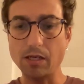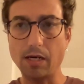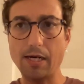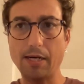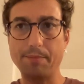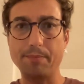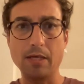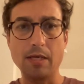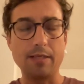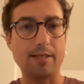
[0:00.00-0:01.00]
Um,
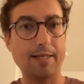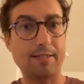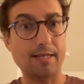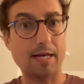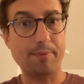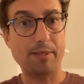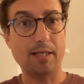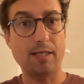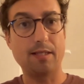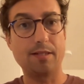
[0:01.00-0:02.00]
tonight's
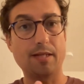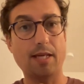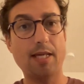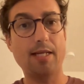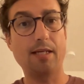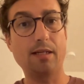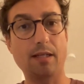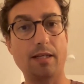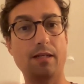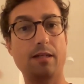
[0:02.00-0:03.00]
topic is
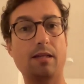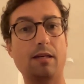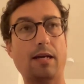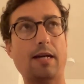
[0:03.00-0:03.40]
hitting and